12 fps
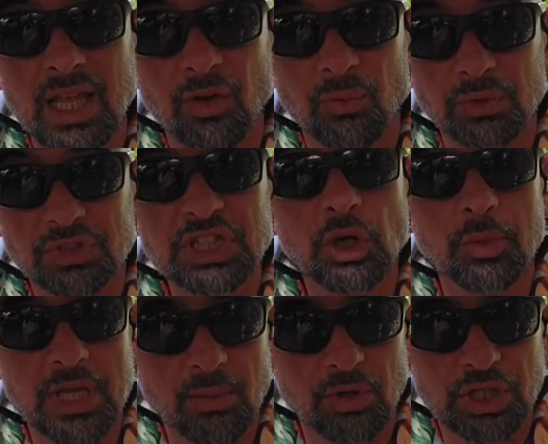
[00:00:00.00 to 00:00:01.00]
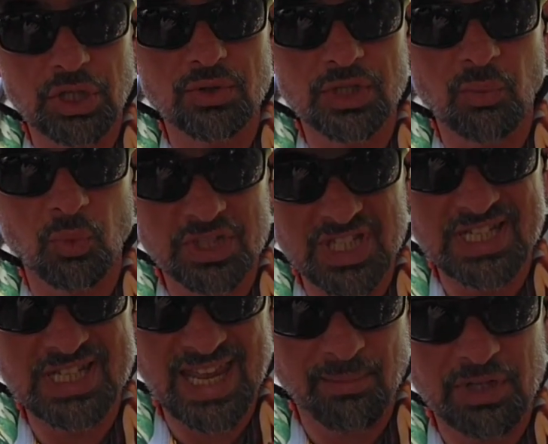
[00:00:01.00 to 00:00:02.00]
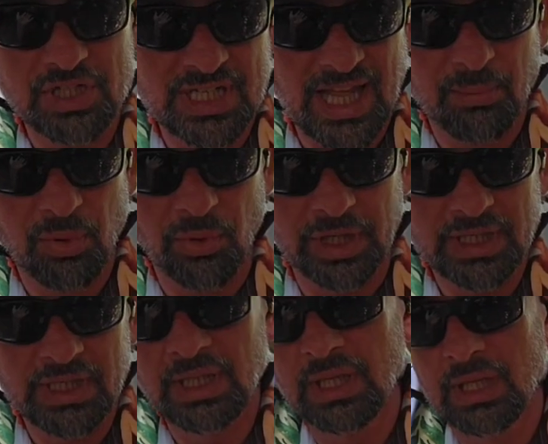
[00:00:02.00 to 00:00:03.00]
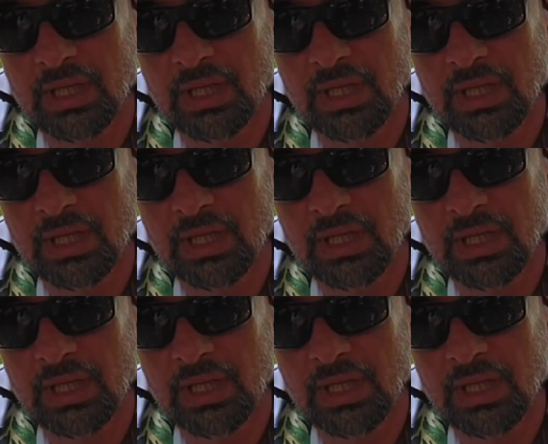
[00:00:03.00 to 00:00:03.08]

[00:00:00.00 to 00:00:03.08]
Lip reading: If we'll still be able to use it once it's damaged to that point.